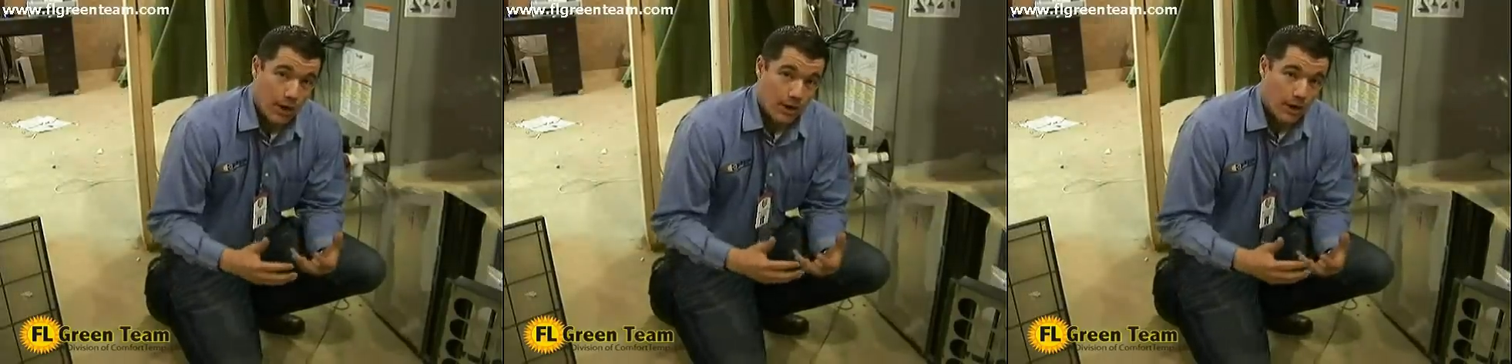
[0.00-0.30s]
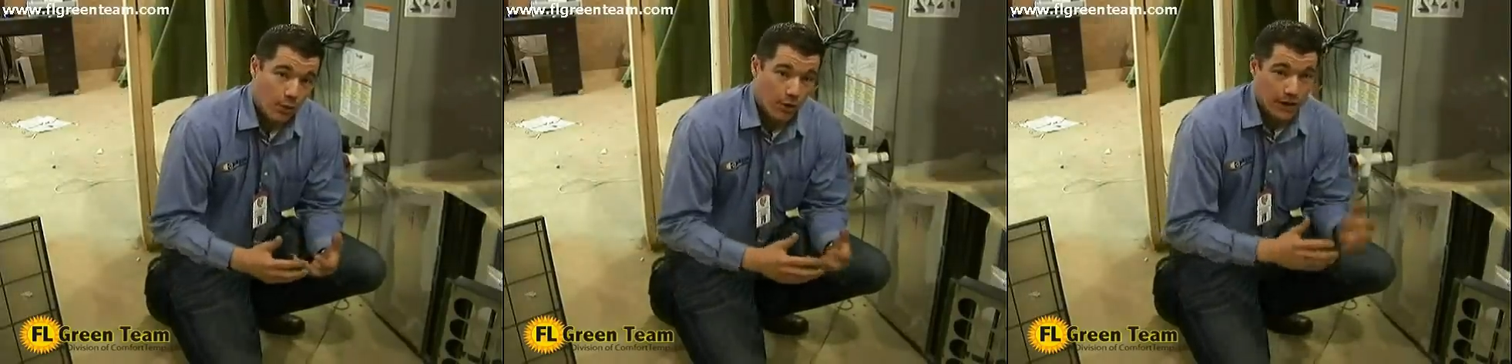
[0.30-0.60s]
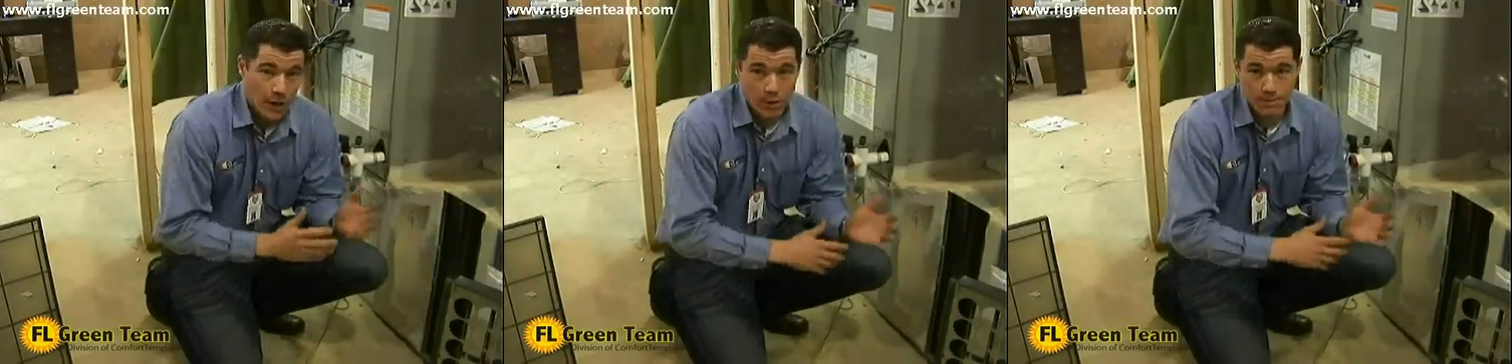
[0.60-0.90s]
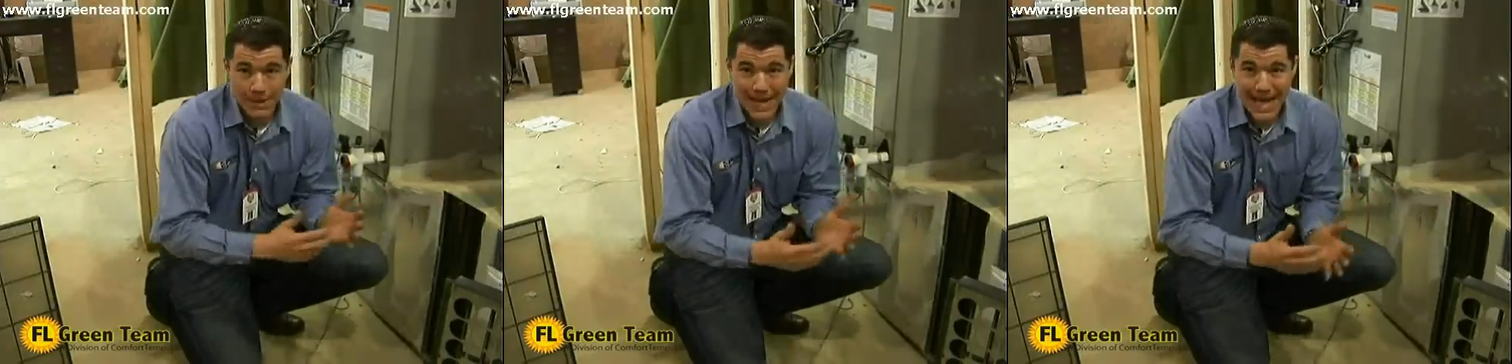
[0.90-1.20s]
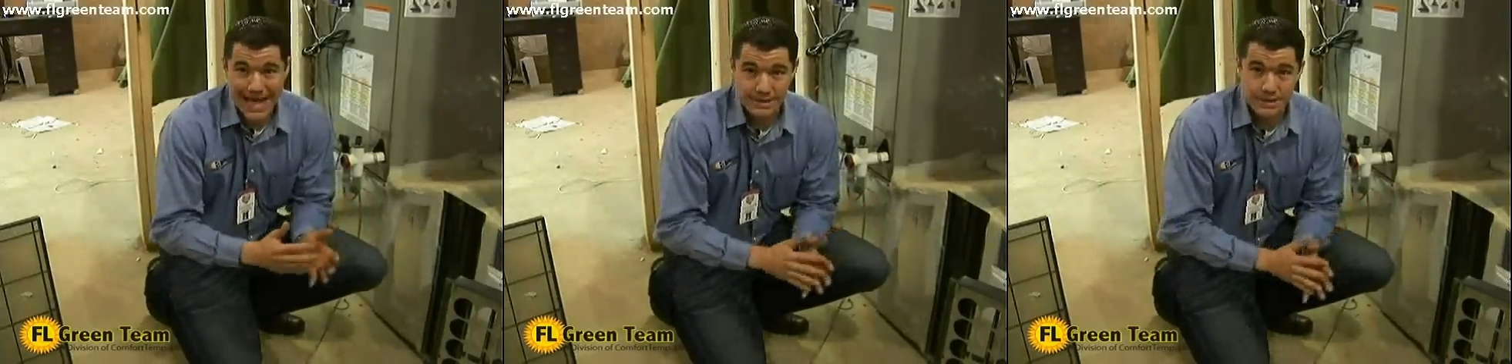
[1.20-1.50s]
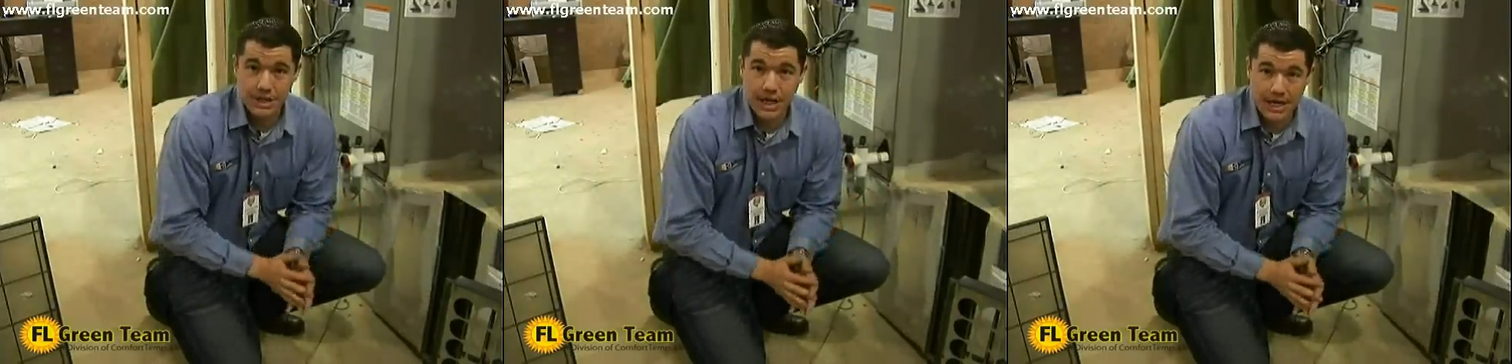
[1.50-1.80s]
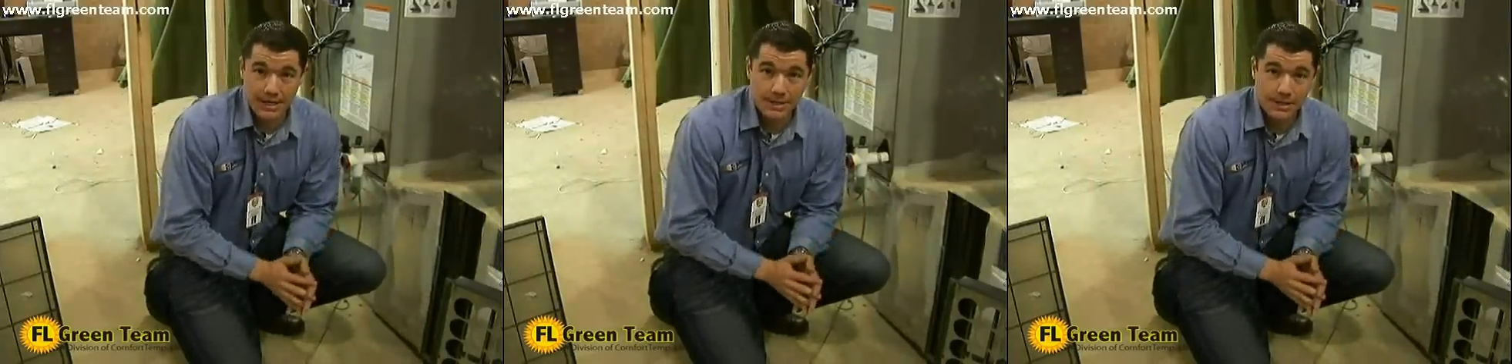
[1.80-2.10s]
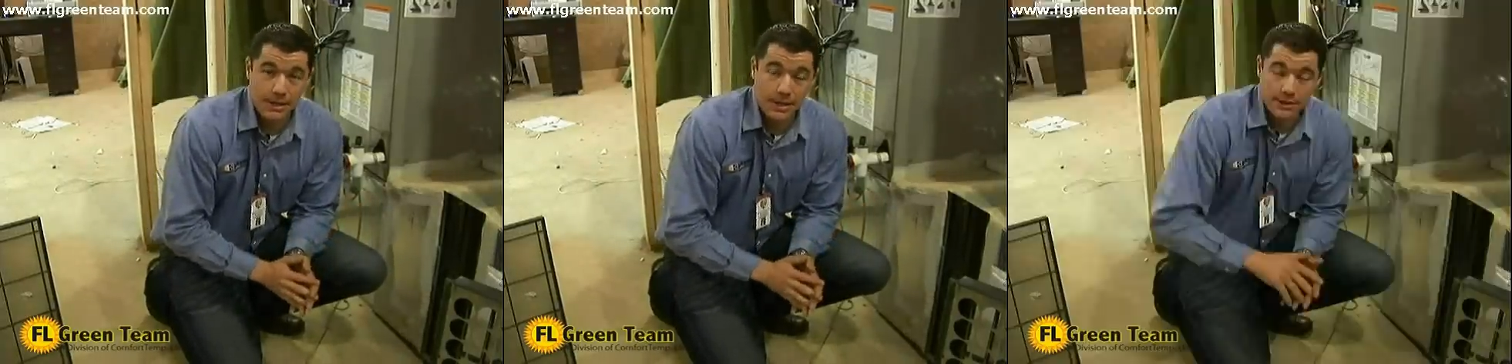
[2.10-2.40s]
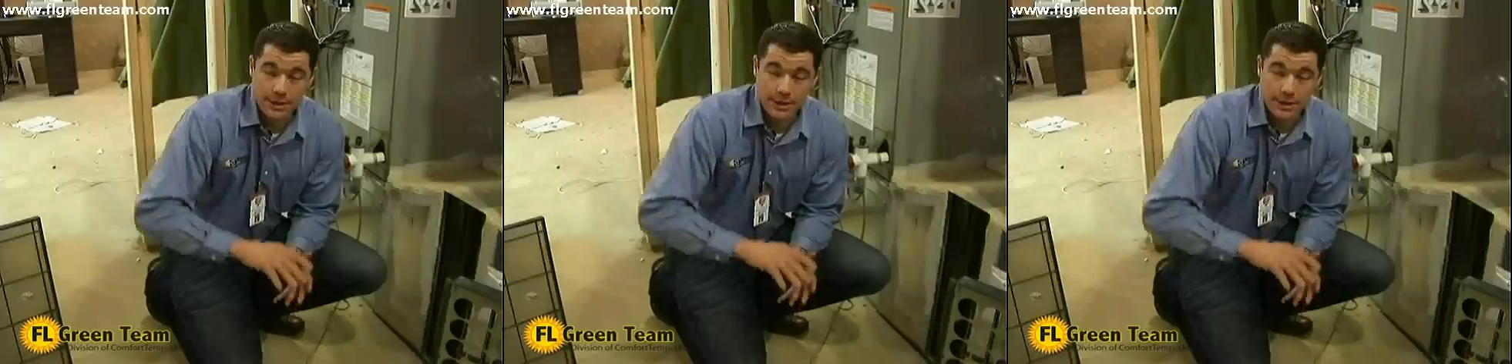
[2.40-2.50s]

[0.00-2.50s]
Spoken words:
we're going past dust